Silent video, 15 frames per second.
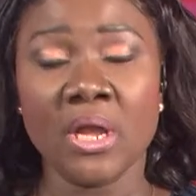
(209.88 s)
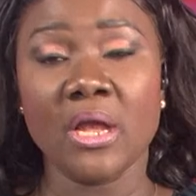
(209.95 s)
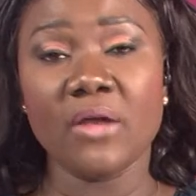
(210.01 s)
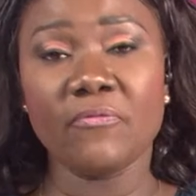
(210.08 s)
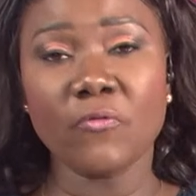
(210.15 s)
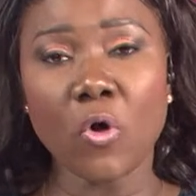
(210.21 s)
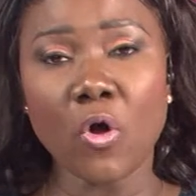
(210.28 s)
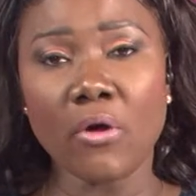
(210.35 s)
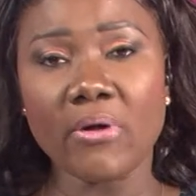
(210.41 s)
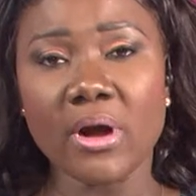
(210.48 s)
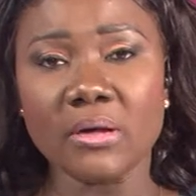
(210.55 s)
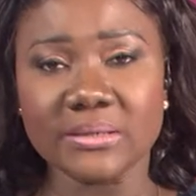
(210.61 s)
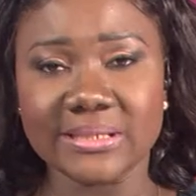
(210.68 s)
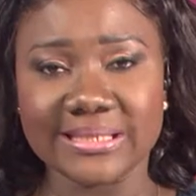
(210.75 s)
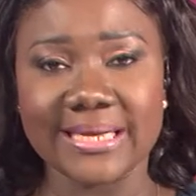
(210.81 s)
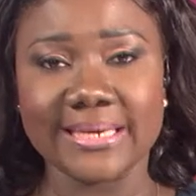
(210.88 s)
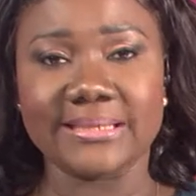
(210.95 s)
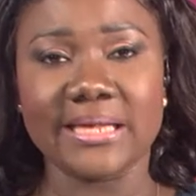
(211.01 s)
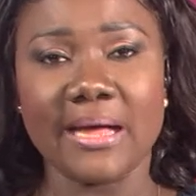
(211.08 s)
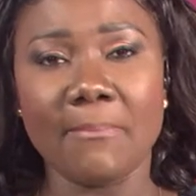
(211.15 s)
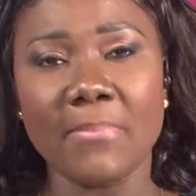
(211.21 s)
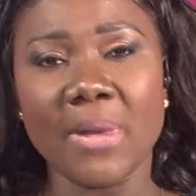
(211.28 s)
if oral sex
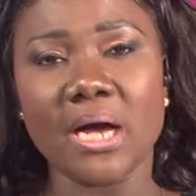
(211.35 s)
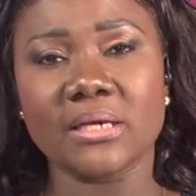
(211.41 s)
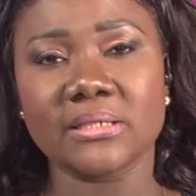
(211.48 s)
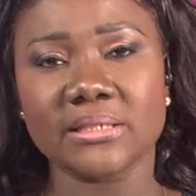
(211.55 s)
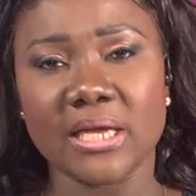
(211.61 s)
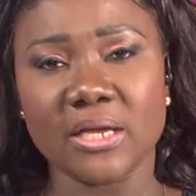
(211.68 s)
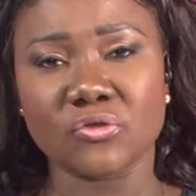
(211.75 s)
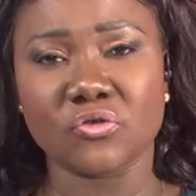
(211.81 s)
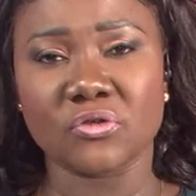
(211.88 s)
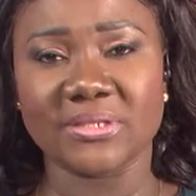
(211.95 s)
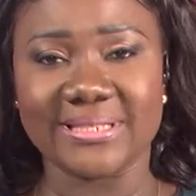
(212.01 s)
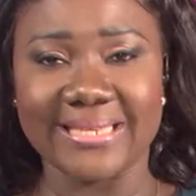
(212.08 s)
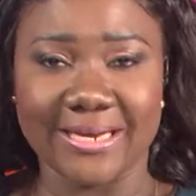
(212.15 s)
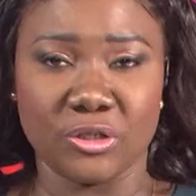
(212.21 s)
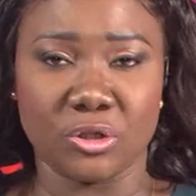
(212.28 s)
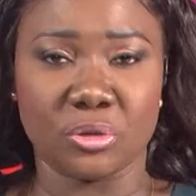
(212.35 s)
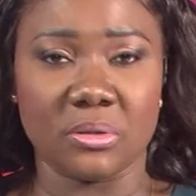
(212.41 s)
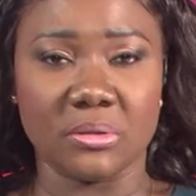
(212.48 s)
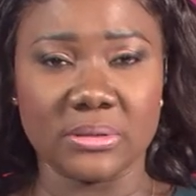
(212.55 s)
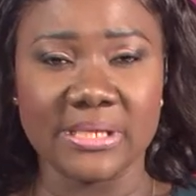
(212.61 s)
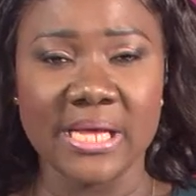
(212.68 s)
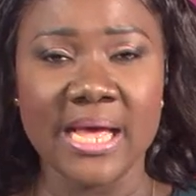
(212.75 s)
amongst
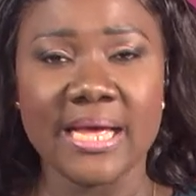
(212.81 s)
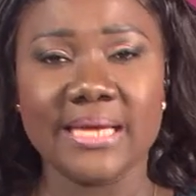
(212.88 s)
heterosexuals